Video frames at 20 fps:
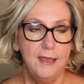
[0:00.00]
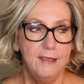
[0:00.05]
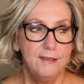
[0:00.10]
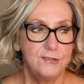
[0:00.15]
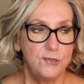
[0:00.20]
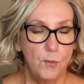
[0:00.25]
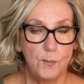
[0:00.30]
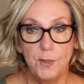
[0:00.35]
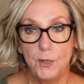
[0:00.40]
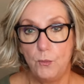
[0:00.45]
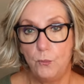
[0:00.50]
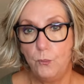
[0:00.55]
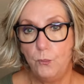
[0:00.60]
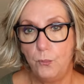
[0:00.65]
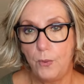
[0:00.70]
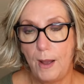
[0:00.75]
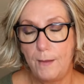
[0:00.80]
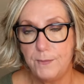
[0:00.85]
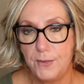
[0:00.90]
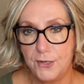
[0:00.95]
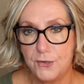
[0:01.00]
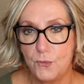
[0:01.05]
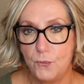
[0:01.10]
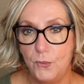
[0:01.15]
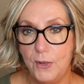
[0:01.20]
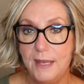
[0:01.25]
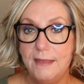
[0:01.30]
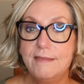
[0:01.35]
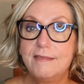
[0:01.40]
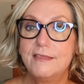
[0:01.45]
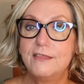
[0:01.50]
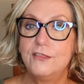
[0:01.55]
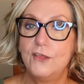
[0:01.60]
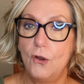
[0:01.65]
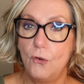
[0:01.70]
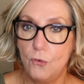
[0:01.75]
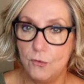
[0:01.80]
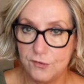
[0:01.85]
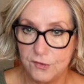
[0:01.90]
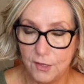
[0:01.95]
So I'm gonna I'm gonna wear
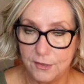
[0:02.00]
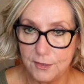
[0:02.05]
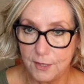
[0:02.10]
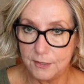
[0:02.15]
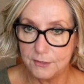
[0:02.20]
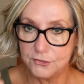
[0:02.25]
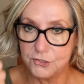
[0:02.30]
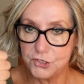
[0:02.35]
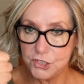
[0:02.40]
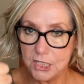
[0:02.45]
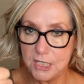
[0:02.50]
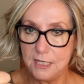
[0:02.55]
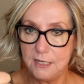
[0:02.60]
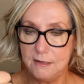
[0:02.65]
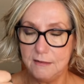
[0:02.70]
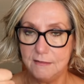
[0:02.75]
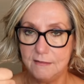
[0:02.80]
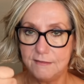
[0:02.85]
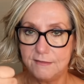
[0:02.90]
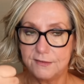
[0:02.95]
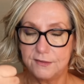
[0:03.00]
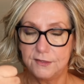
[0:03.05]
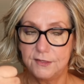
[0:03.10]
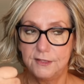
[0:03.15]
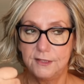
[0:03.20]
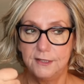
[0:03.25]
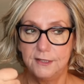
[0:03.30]
those, the jeans